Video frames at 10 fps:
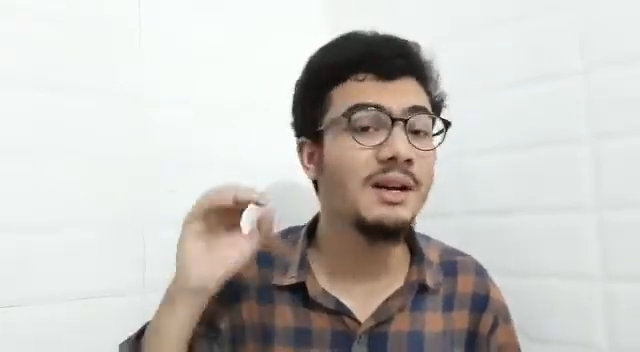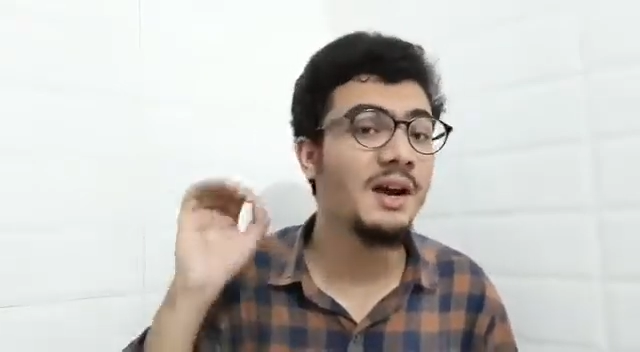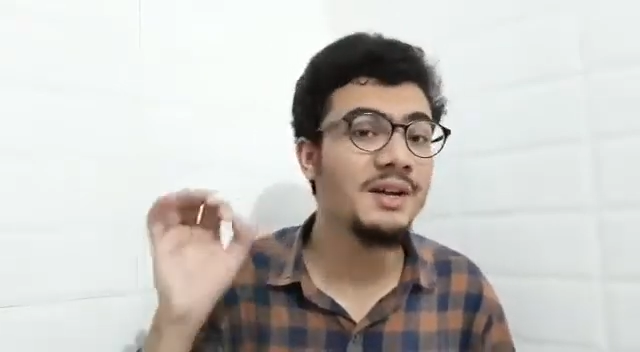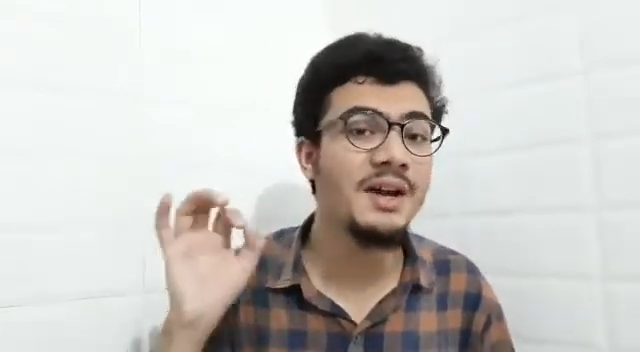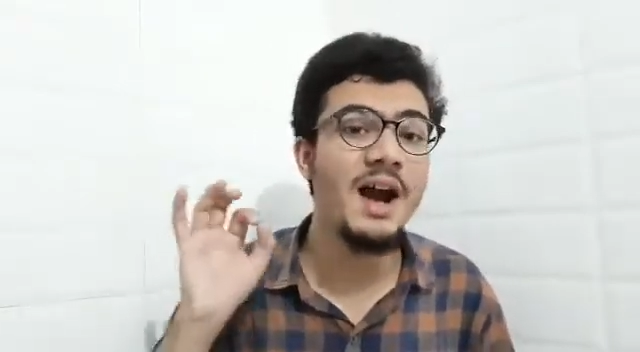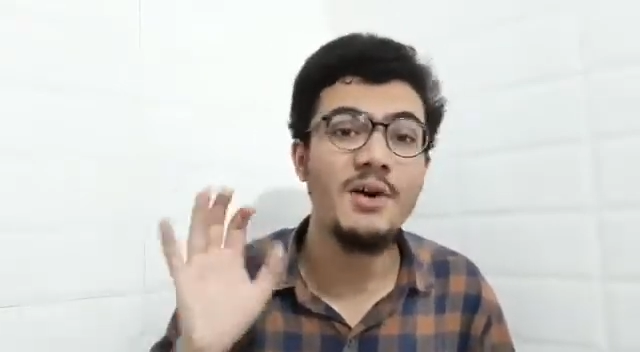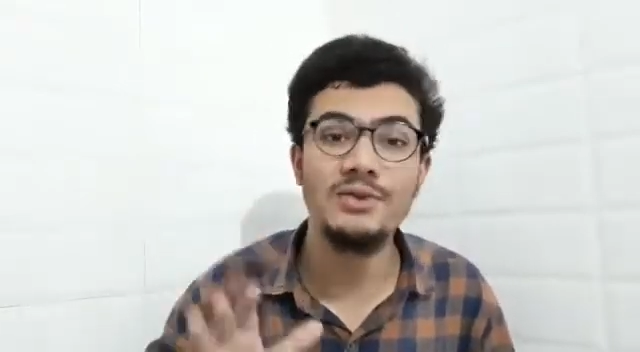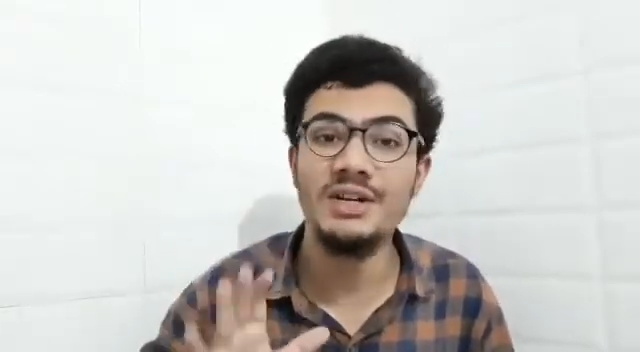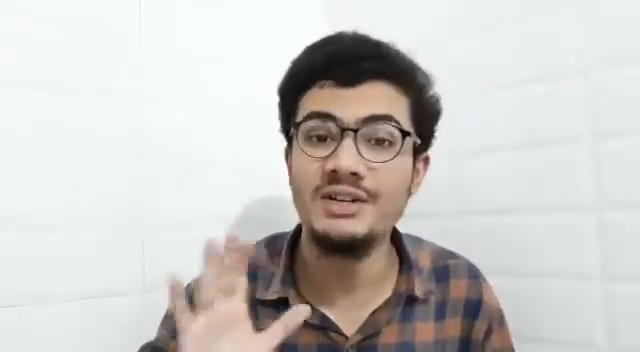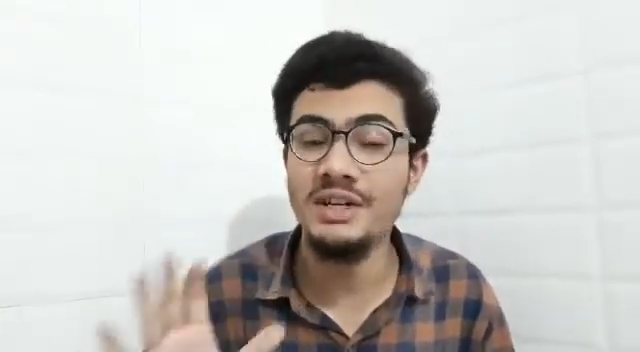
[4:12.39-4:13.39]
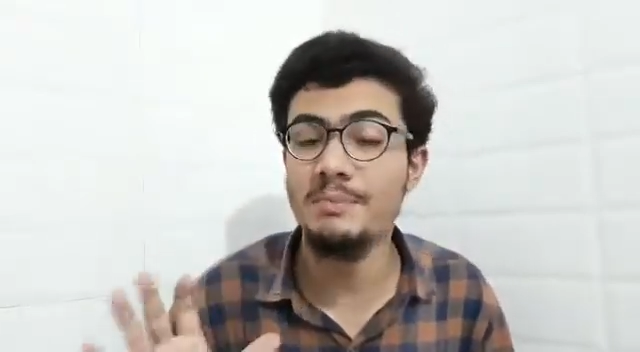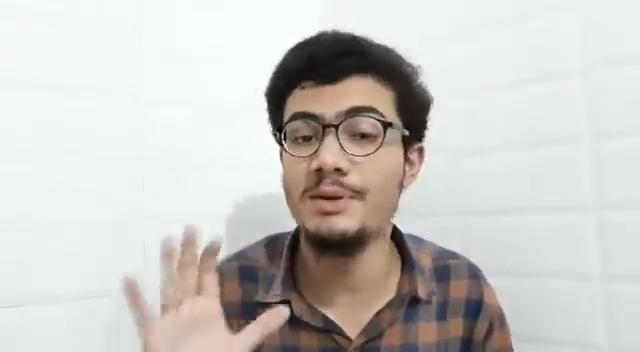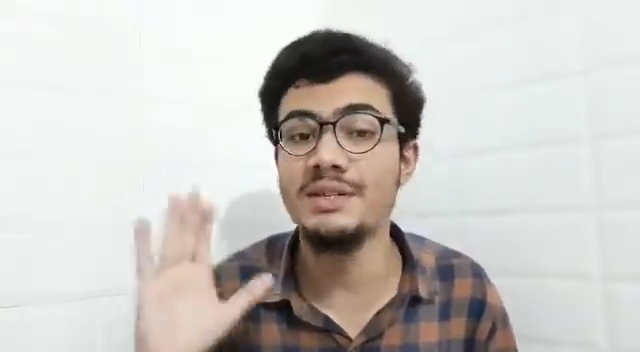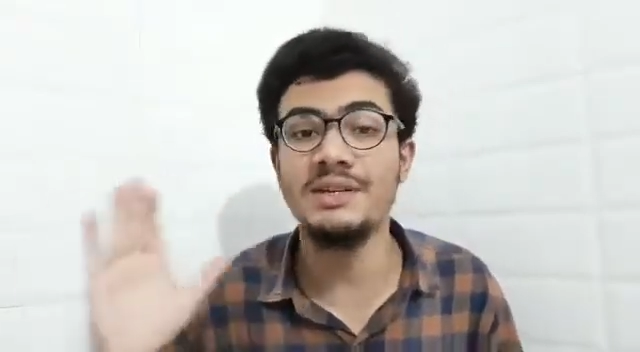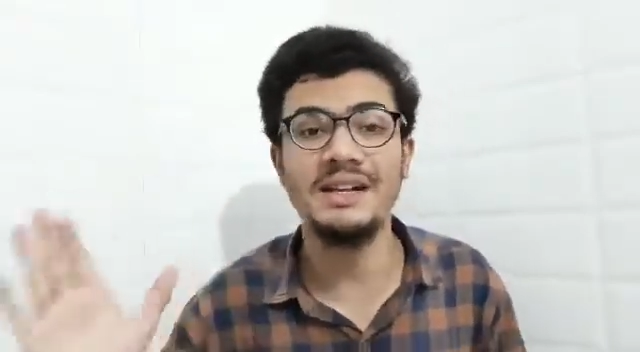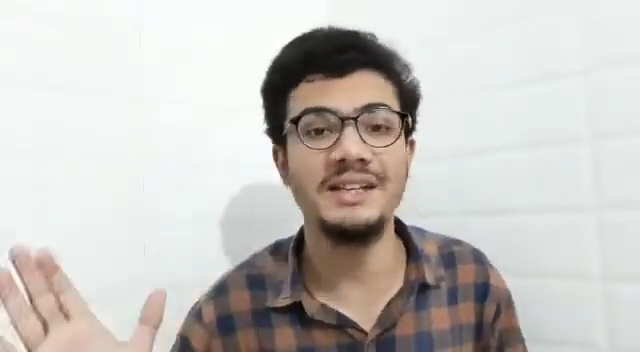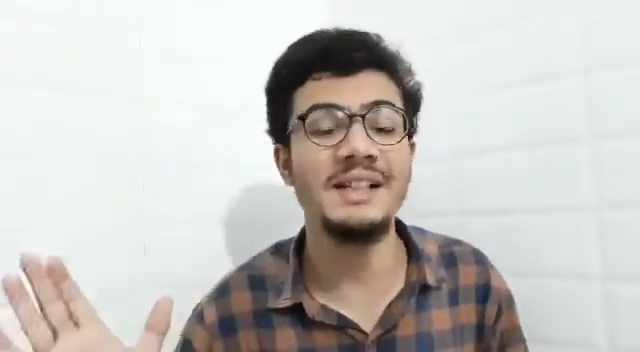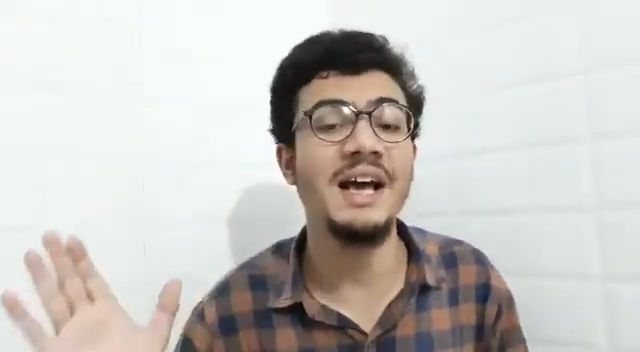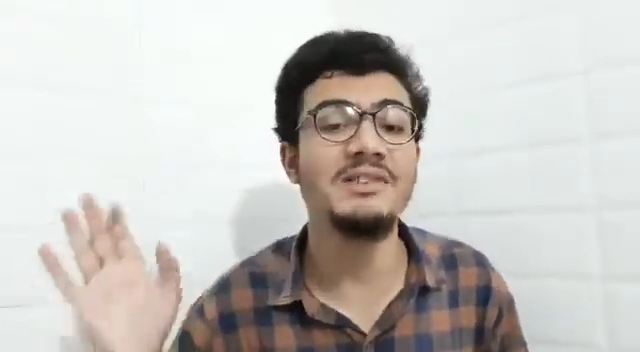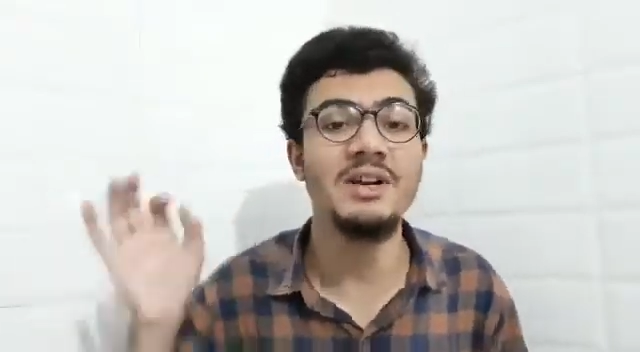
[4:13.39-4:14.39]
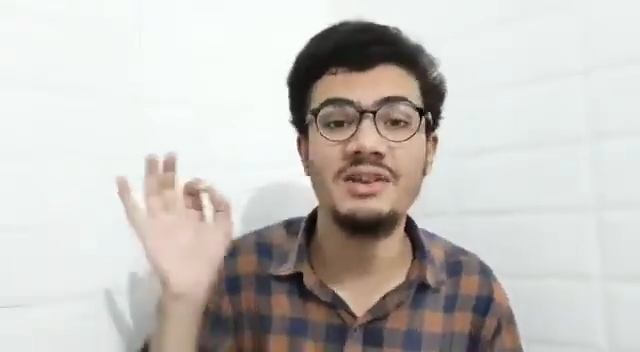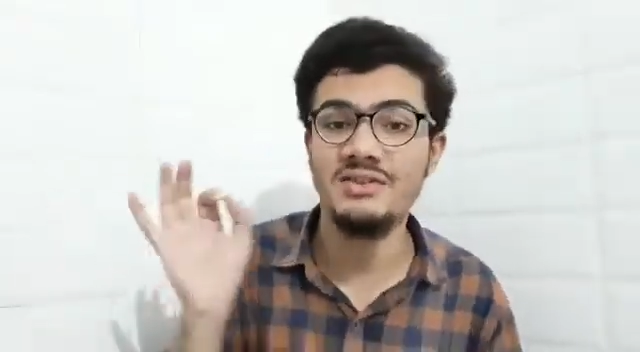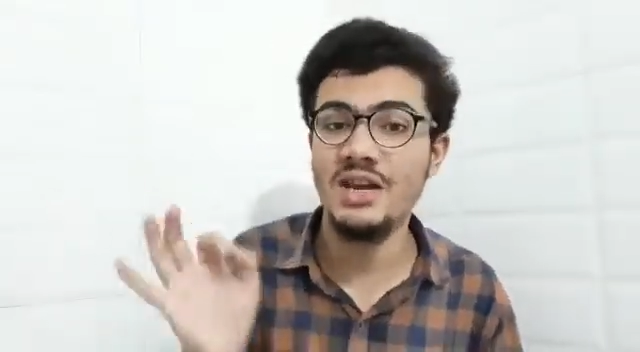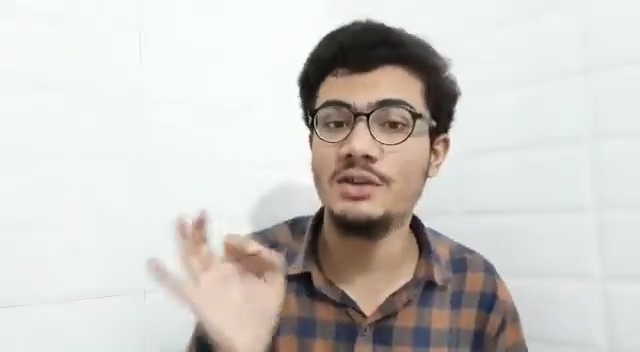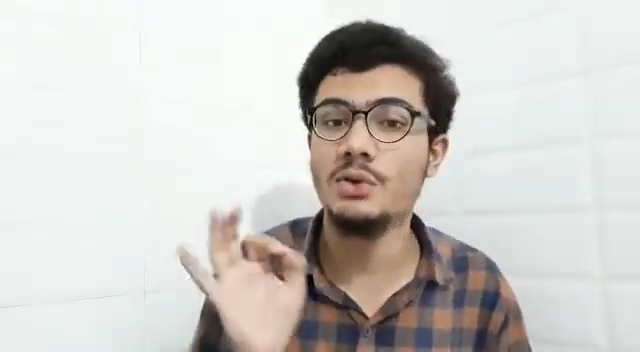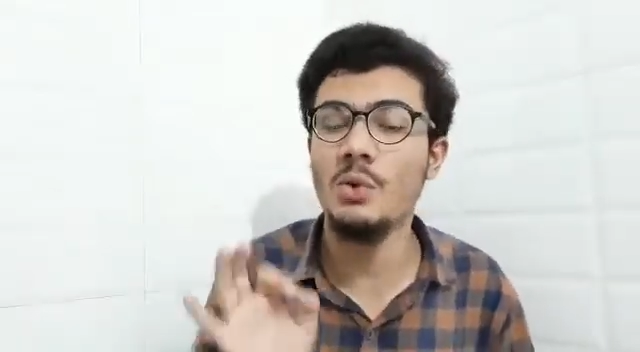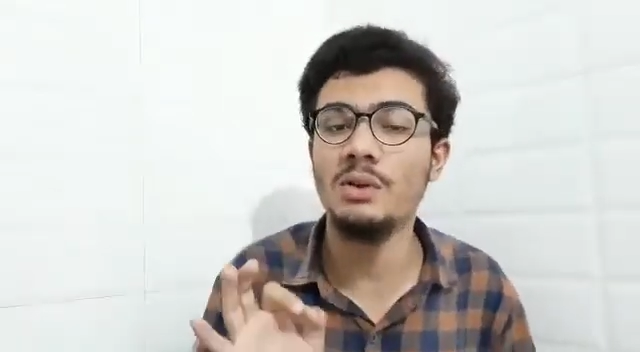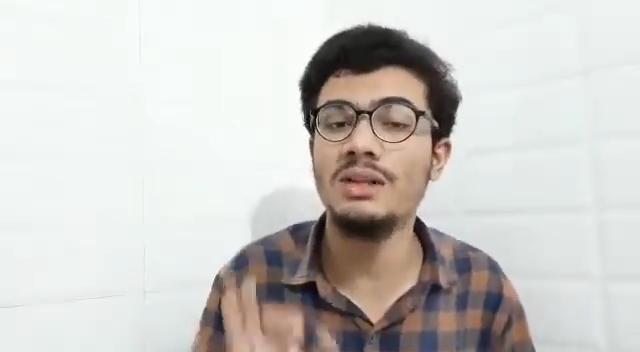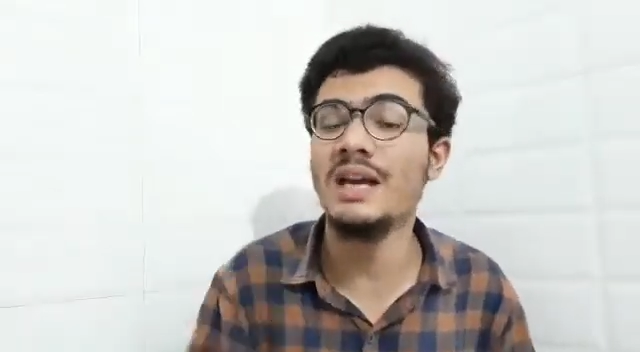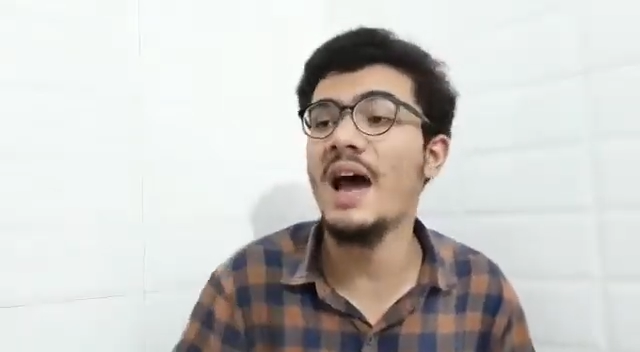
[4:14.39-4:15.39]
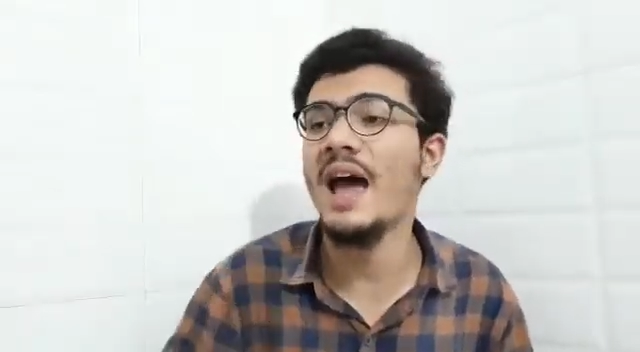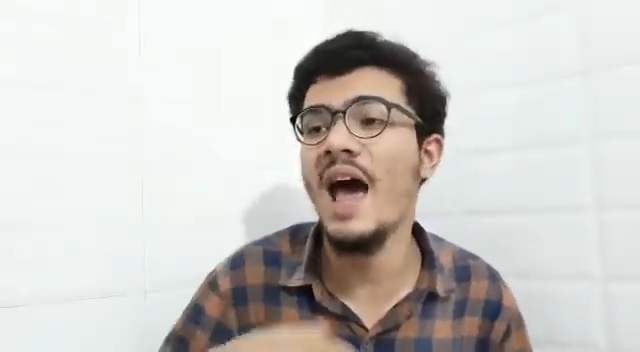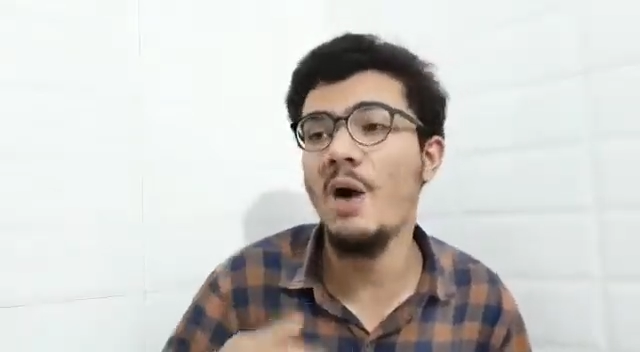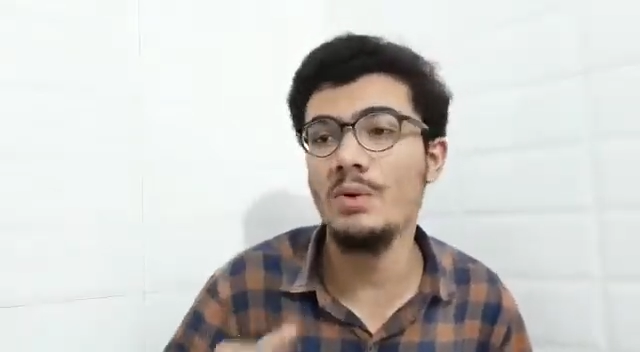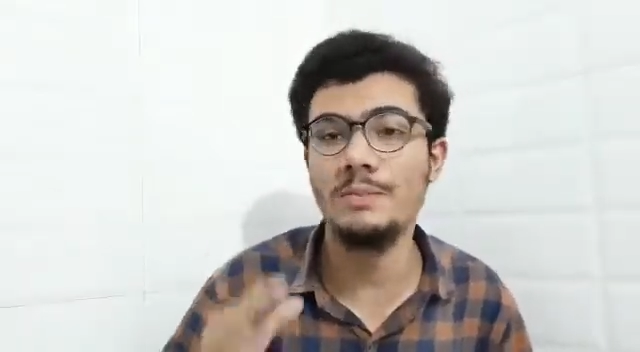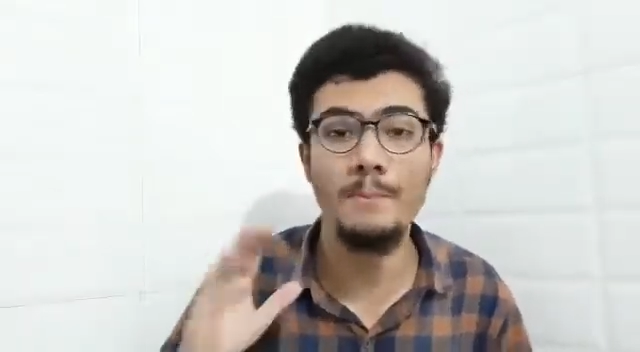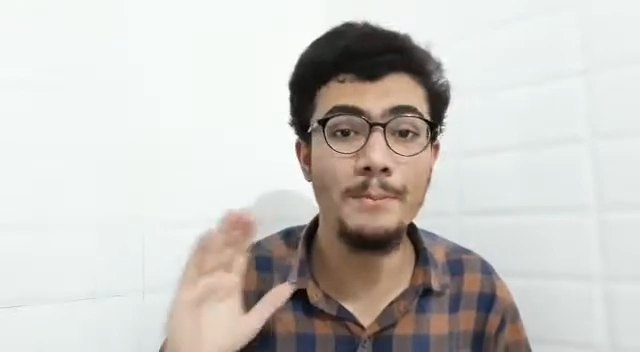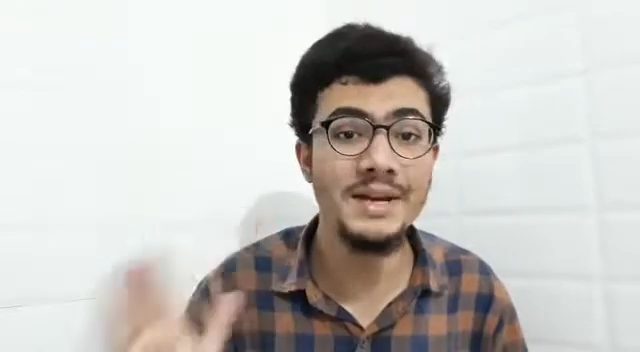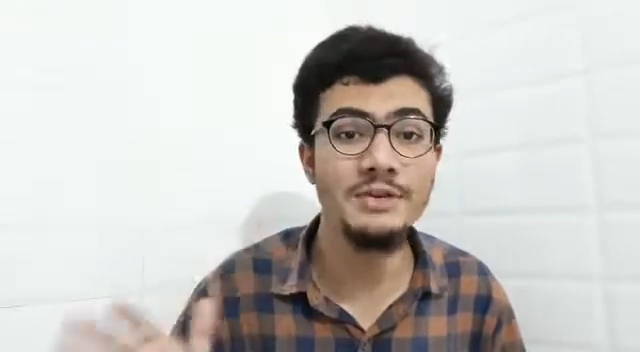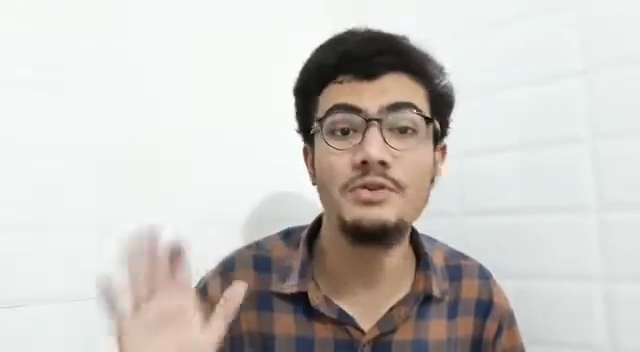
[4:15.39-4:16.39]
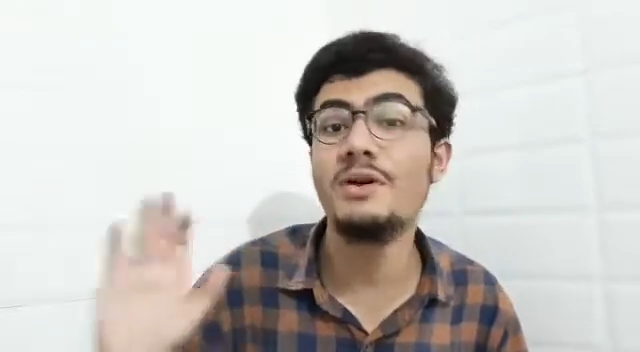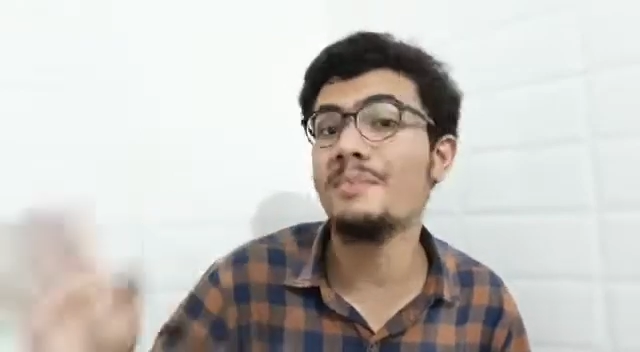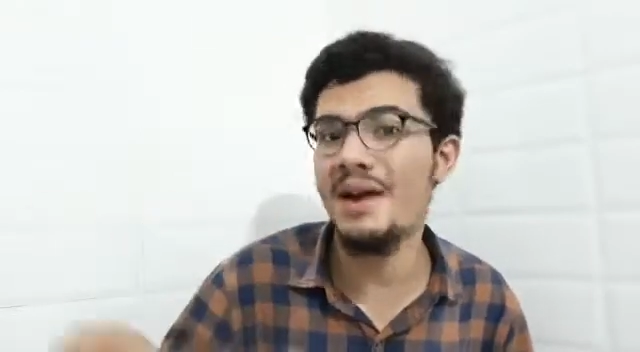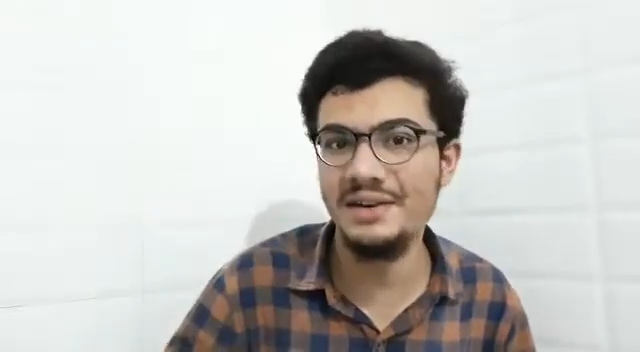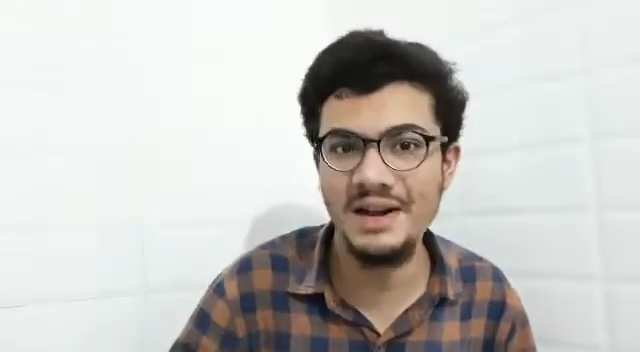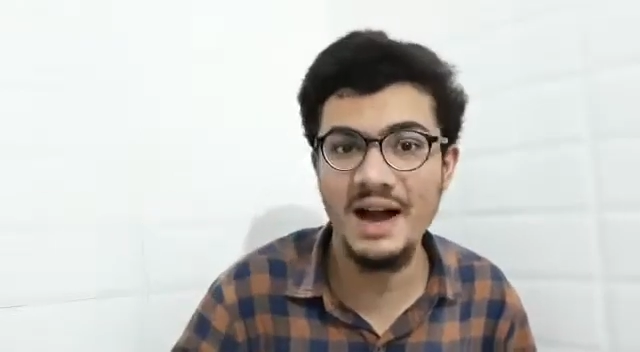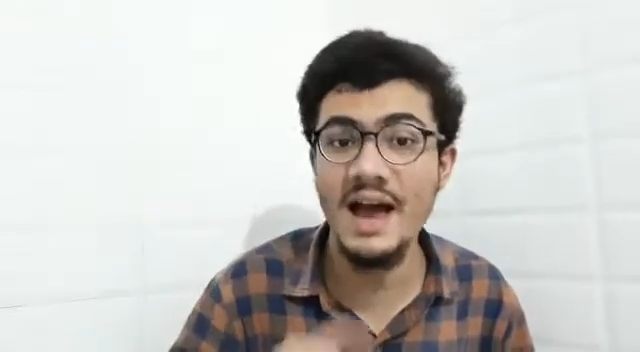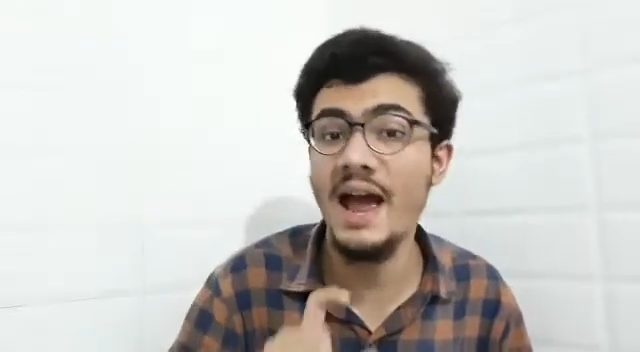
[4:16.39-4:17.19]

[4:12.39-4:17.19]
cut it out the T present at the last and says only I haven't been to America.